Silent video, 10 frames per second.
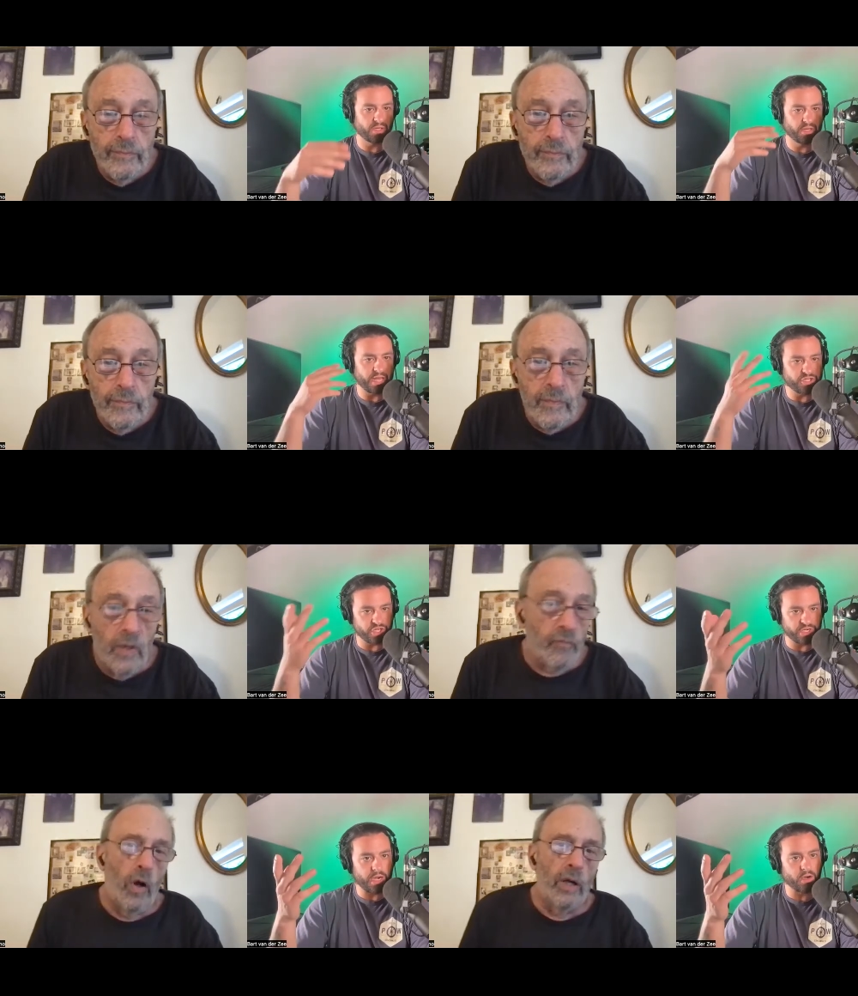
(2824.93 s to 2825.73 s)

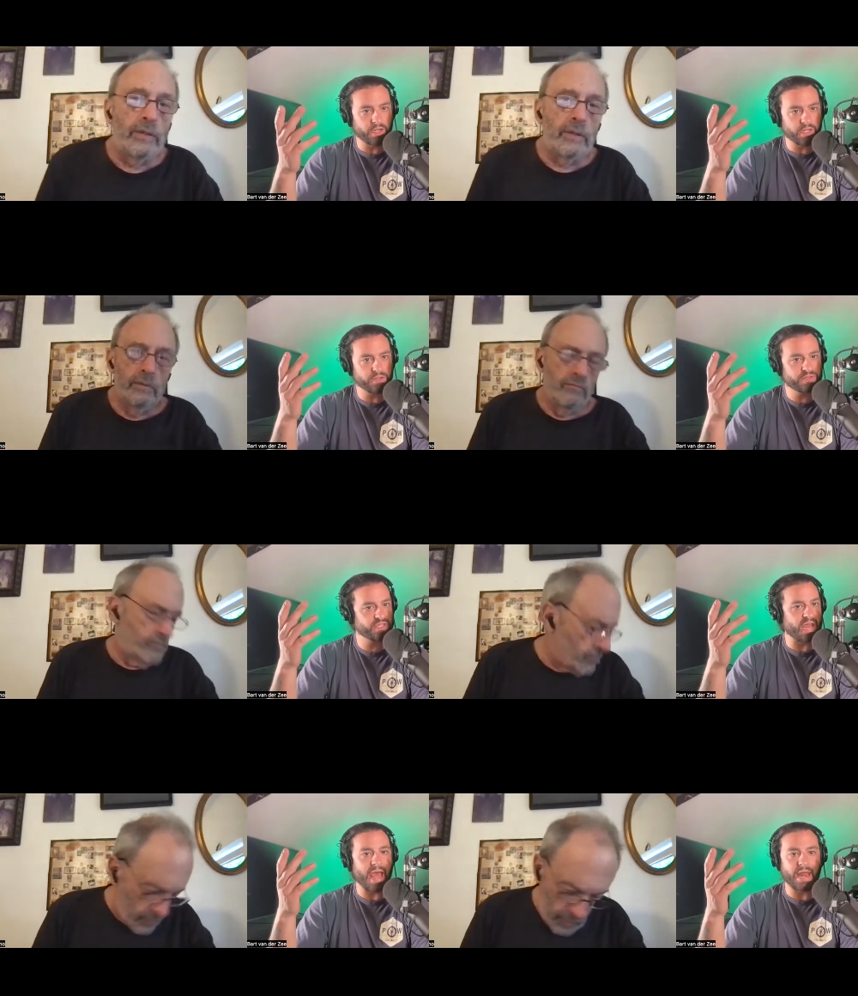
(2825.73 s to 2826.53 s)
Speaker 1: legendary
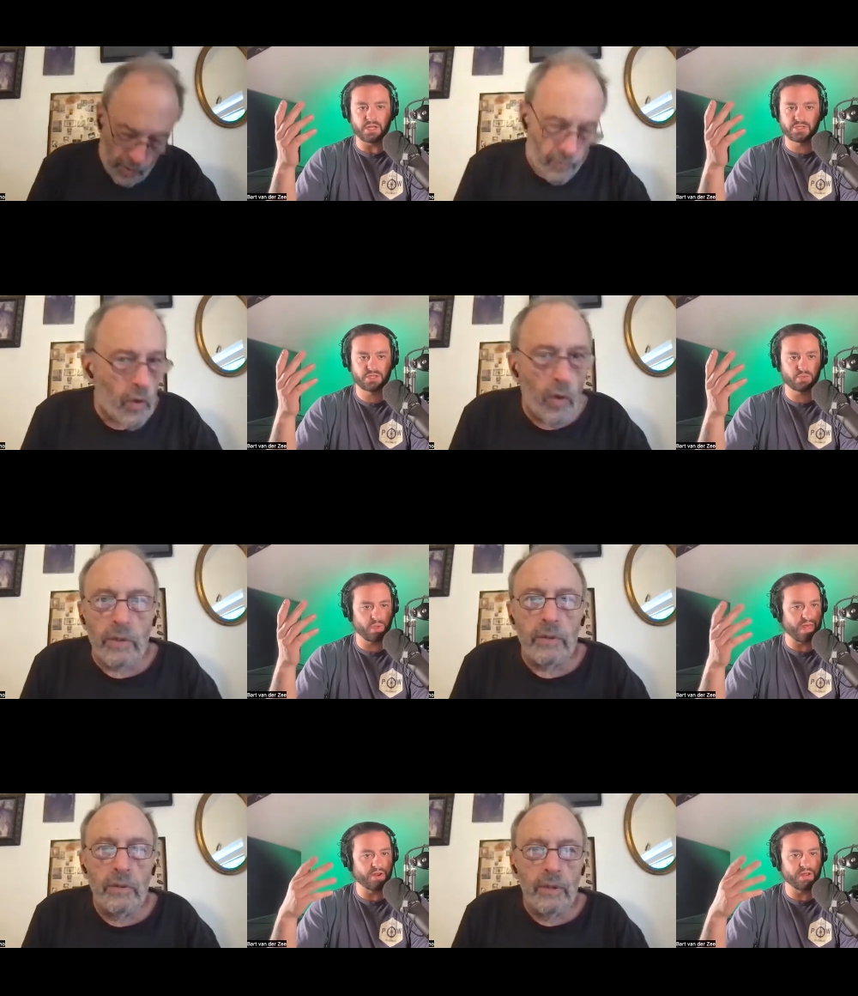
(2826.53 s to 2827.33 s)
status
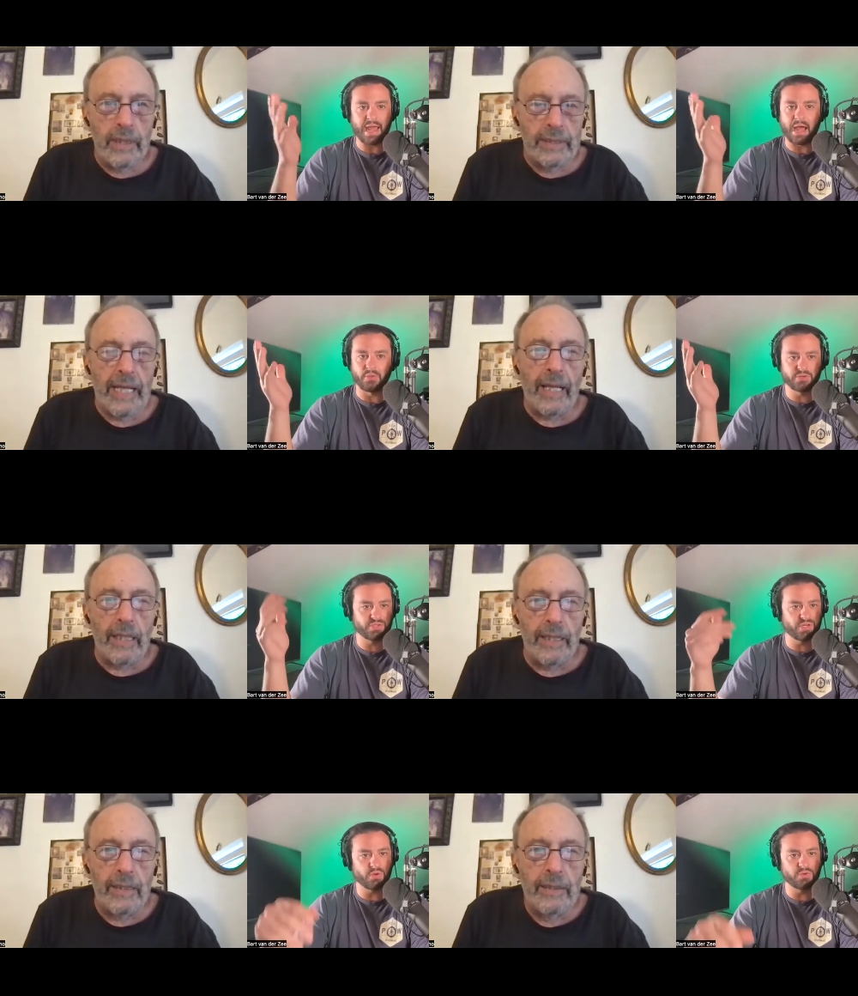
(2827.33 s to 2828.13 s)
without a doubt.
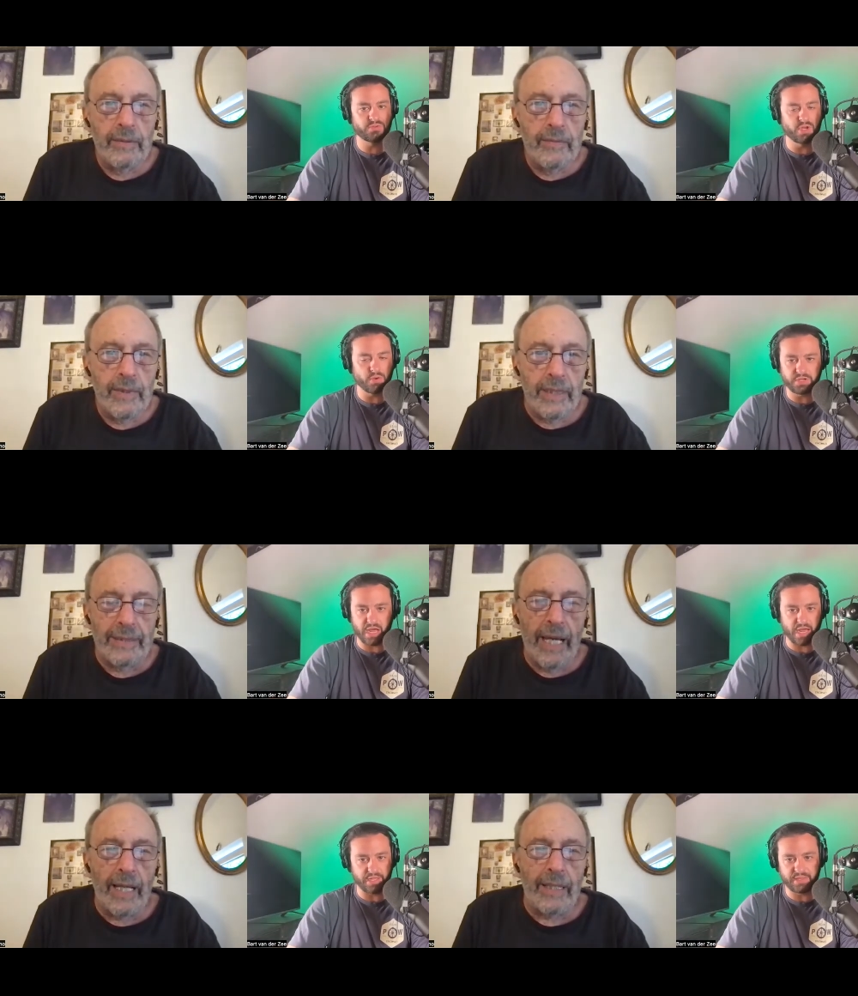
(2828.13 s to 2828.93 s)
Exactly. There's no no
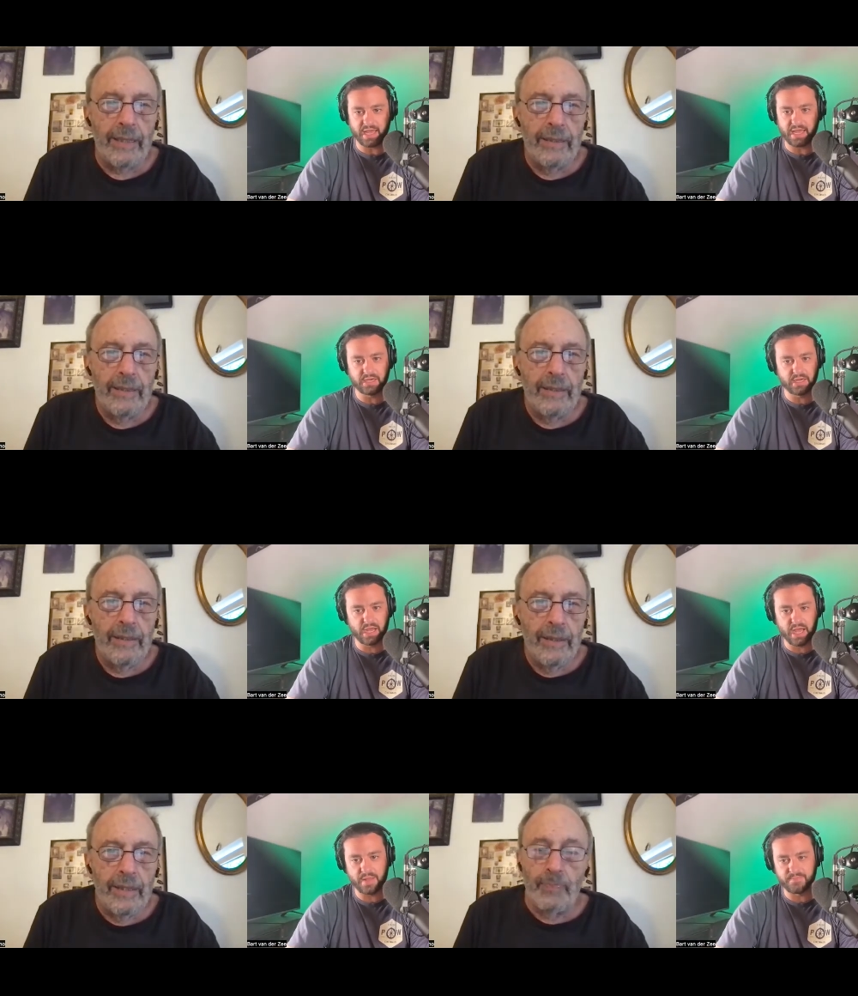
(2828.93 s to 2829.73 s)
denying exactly. that.
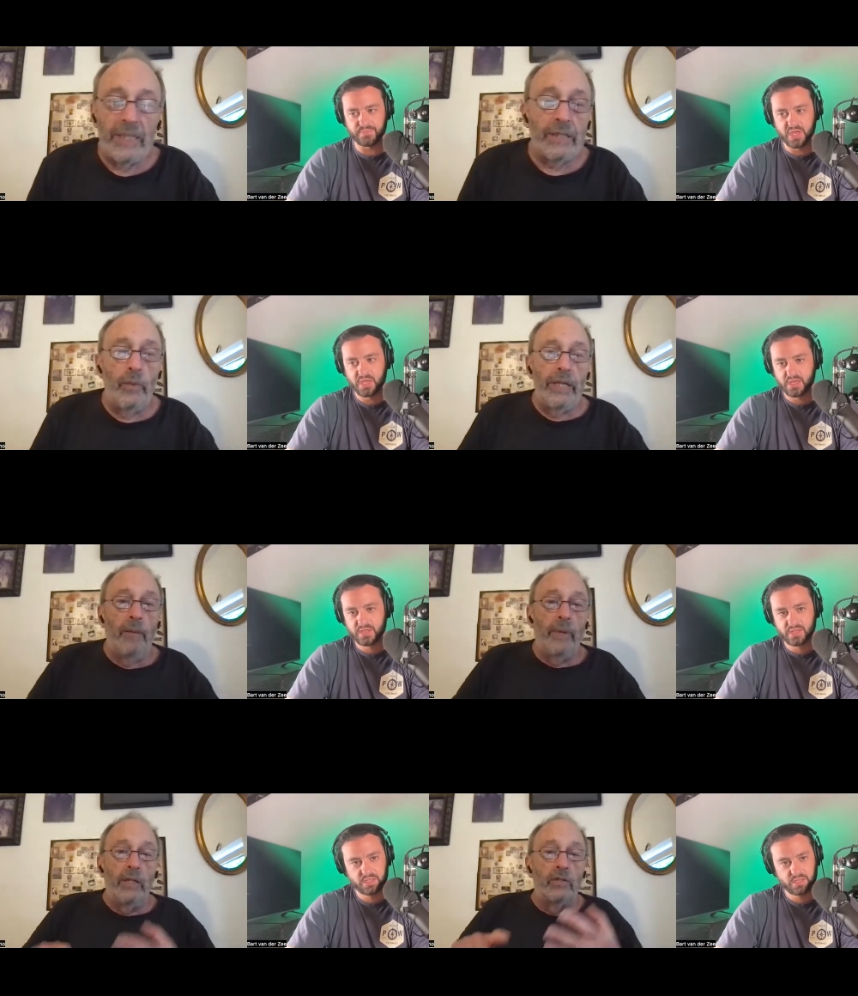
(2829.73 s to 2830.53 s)
Um, Especially
Speaker 2: when
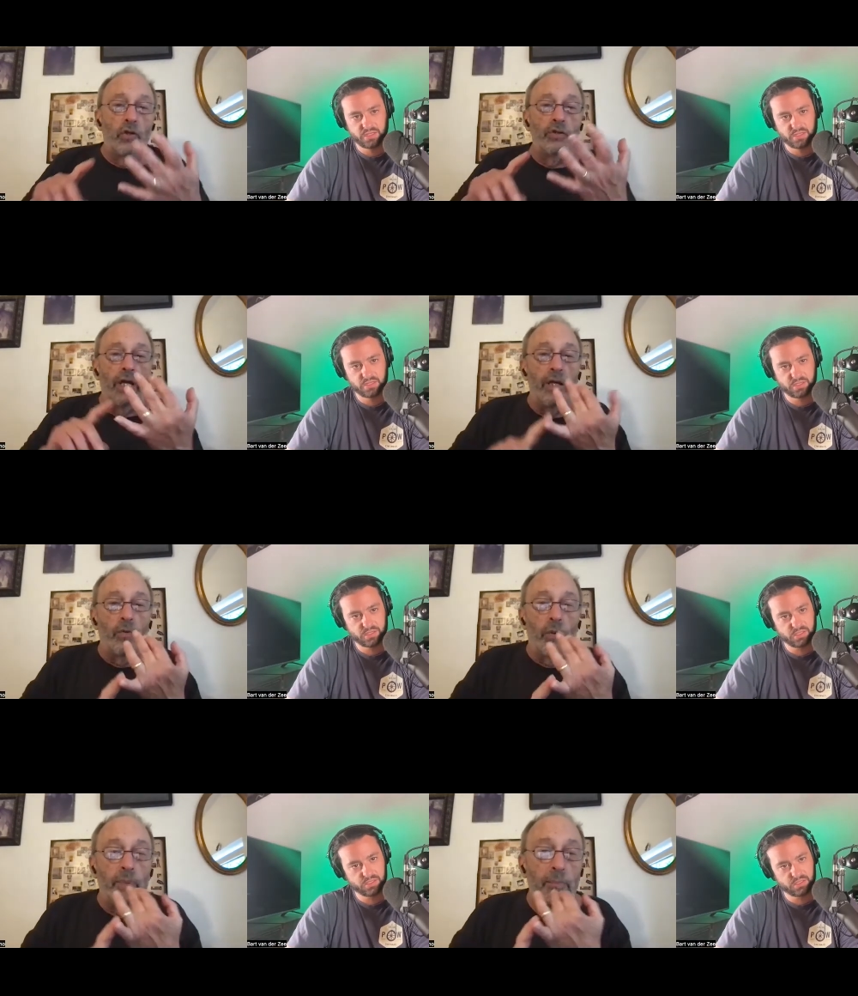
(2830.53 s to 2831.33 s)
they've been
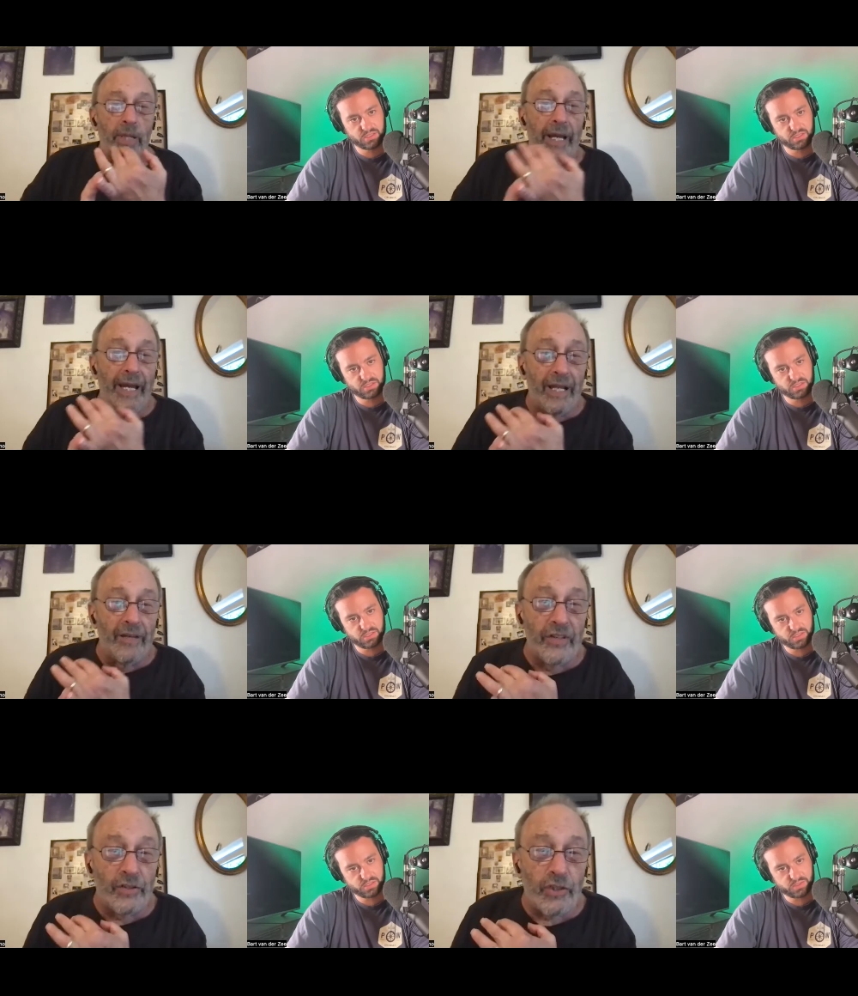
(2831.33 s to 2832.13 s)
associated with people like
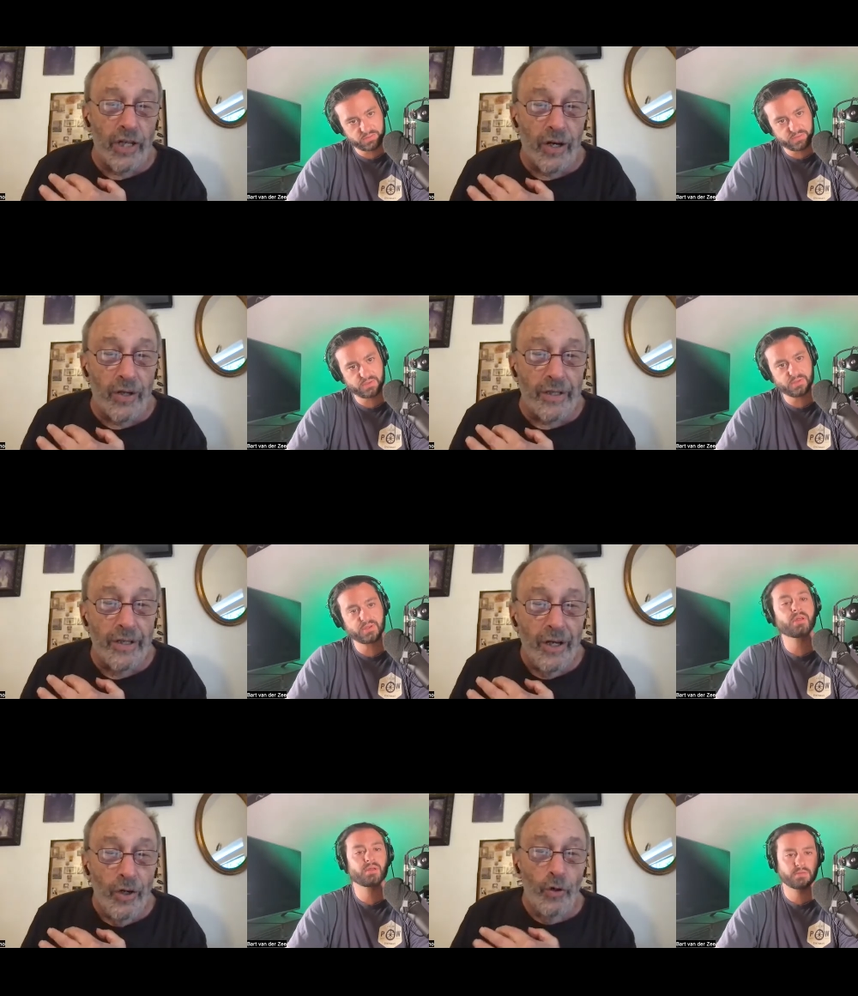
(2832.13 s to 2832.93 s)
Ella Fitzgerald
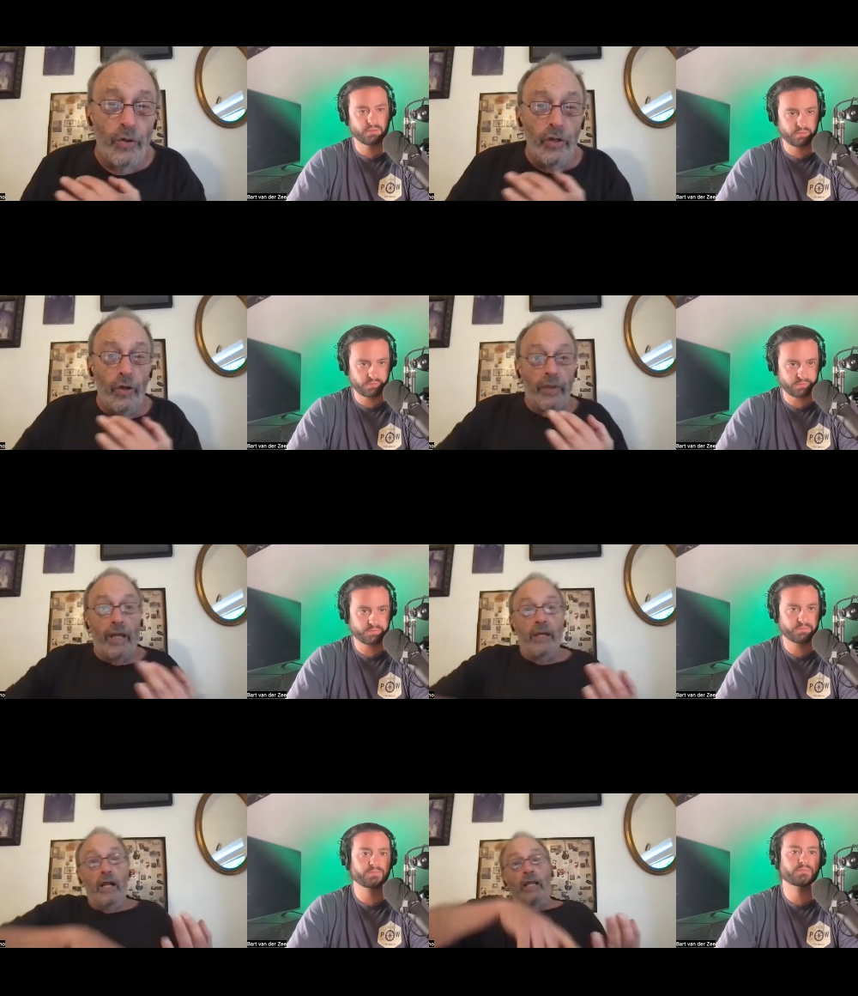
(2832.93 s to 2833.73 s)
who you know then